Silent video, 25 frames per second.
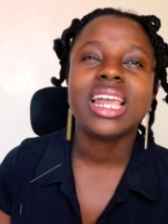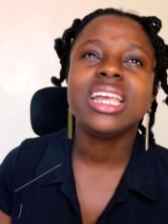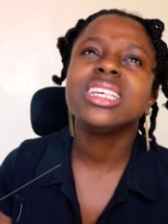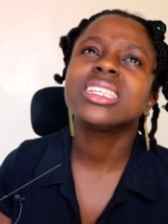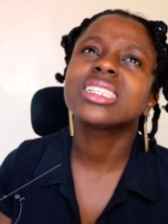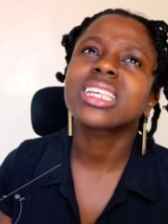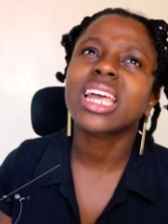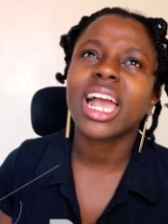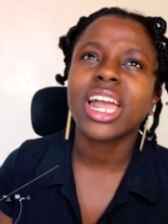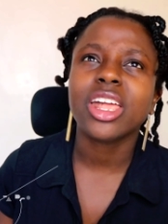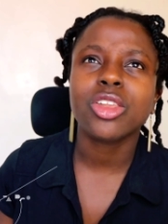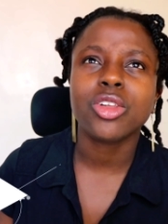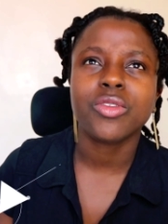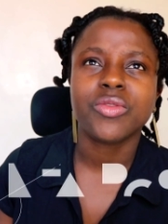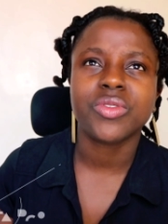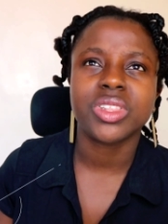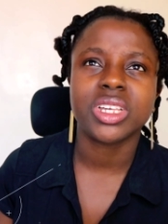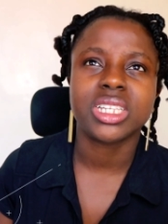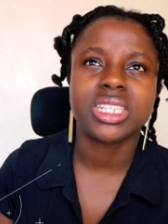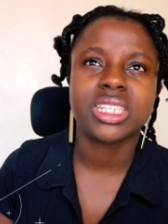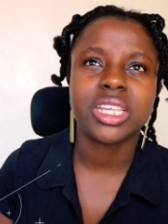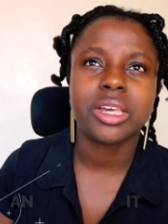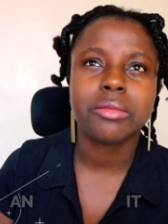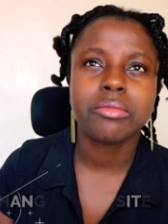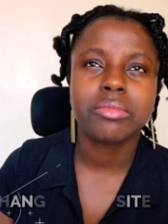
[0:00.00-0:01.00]
is kind of
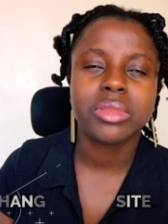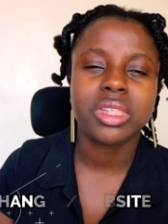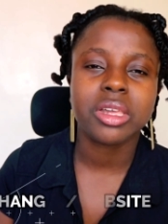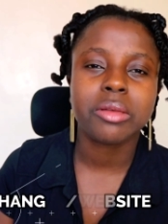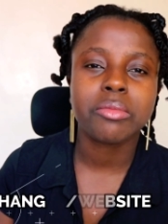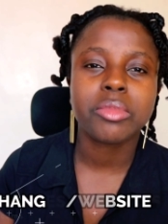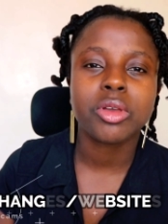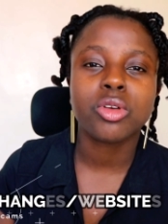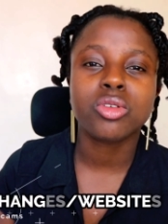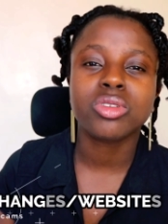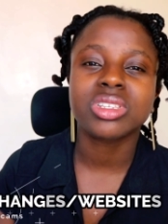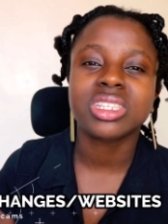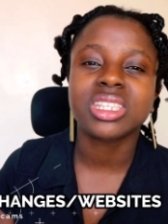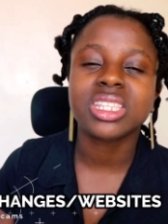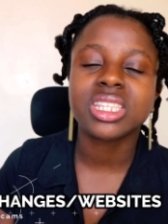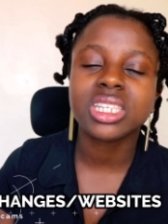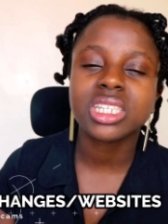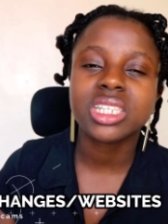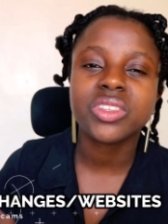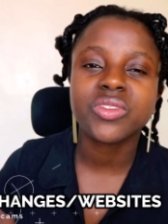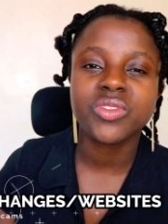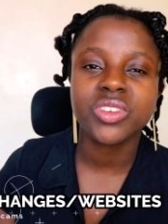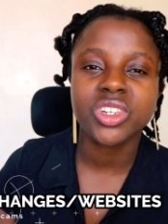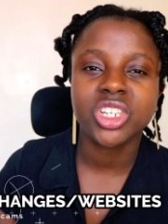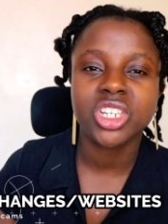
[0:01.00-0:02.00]
the same thing because
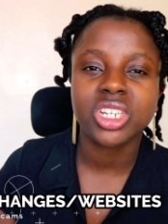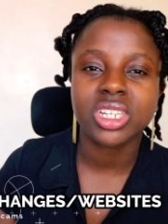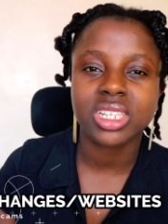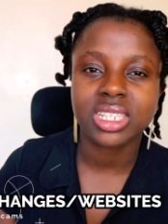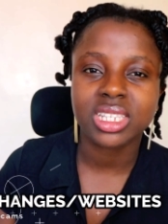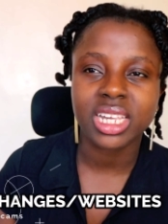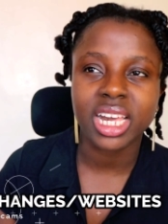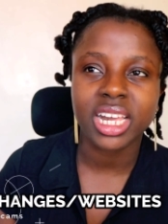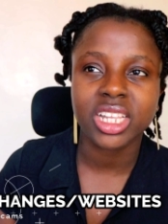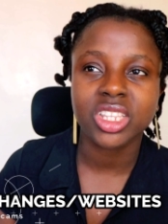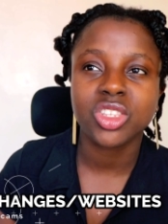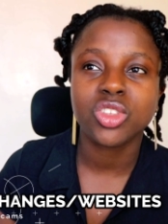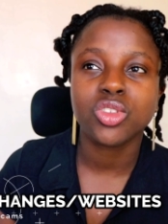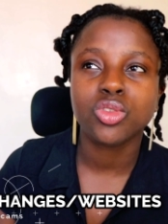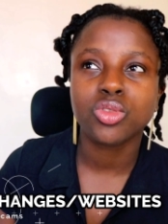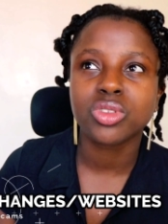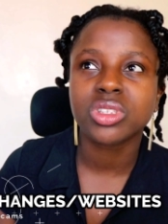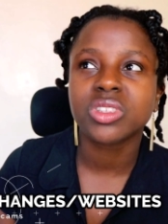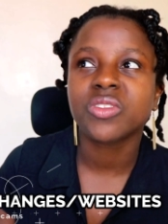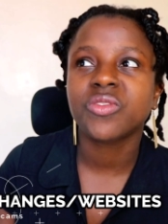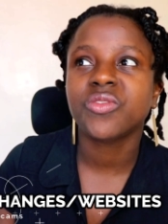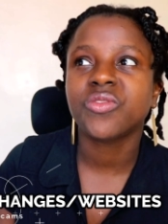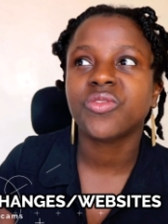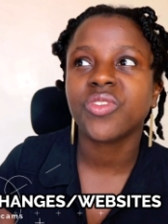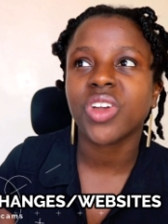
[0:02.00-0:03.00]
these phishing sites
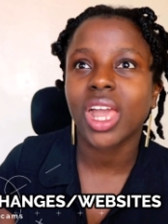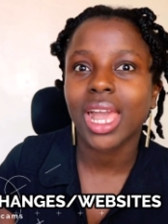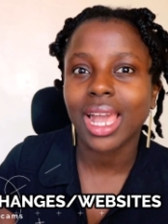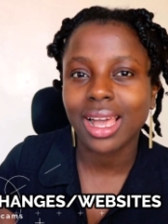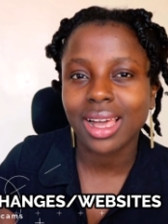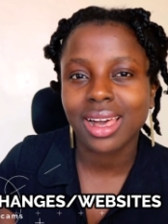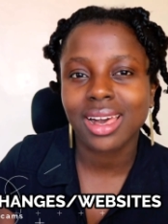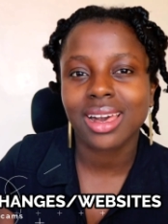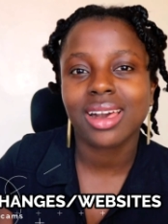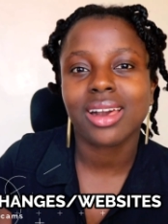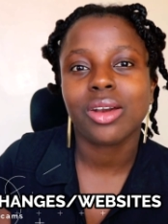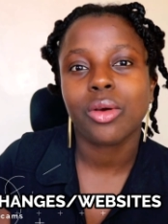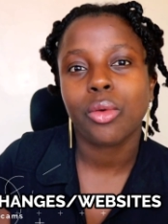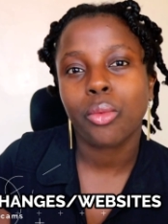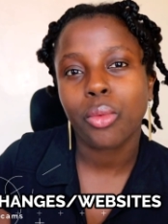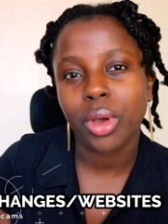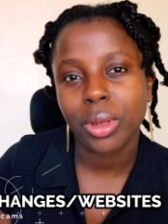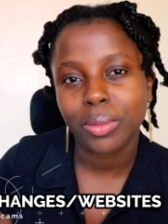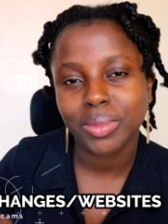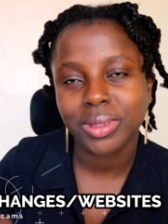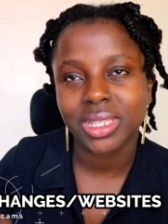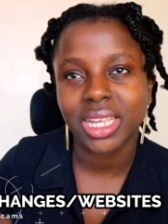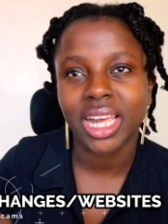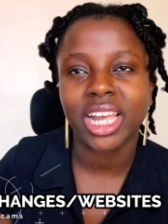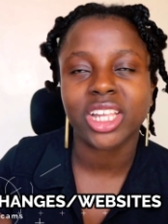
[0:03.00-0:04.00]
use fake
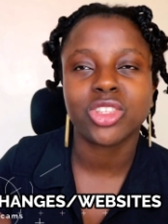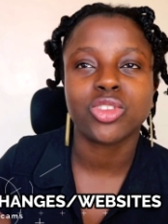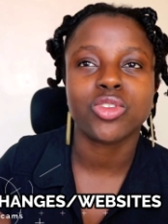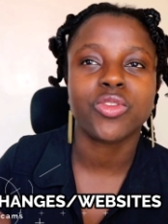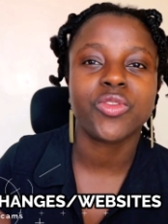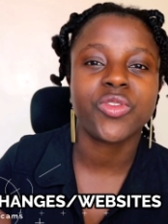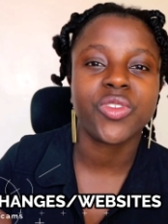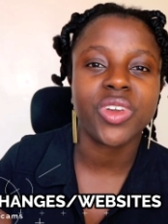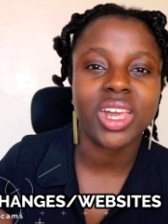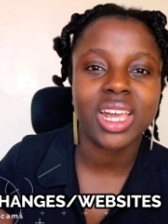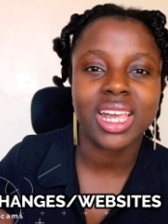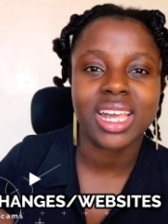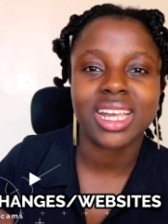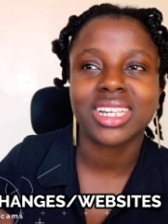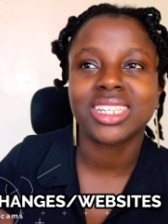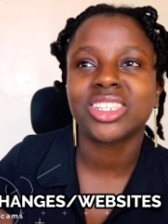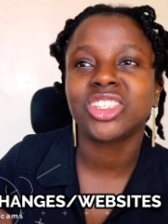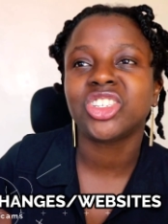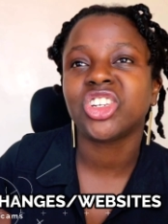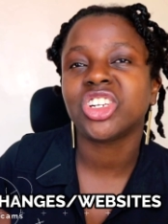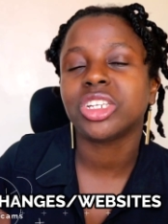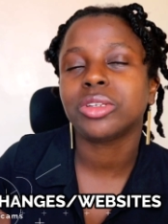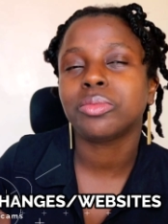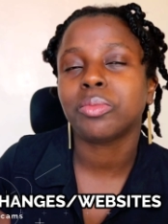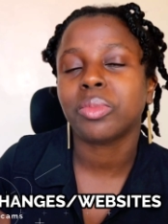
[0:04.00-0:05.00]
websites or fake
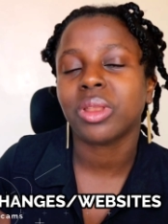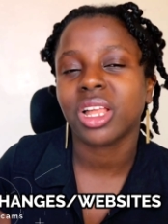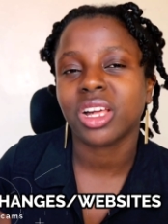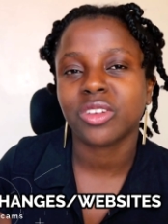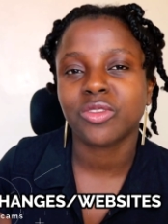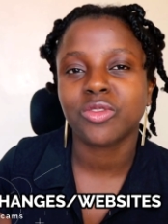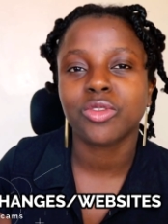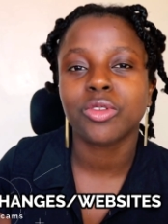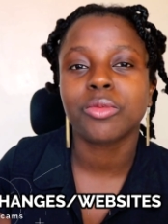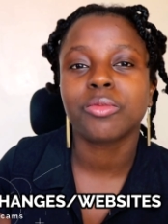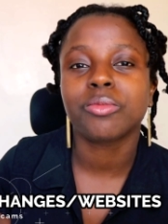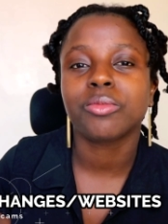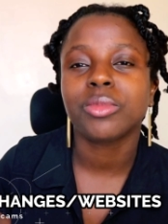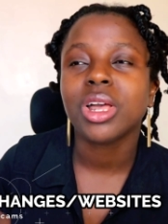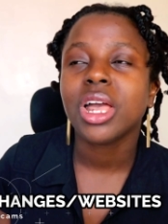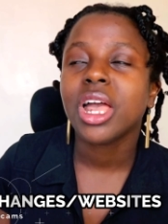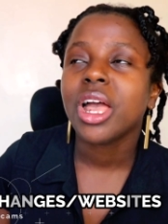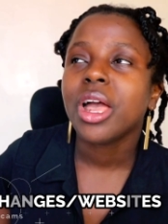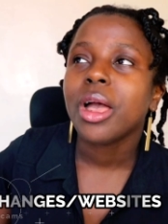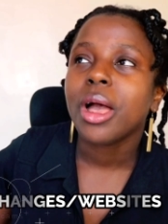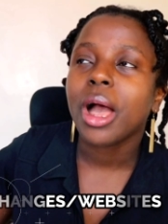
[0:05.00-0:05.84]
exchange platform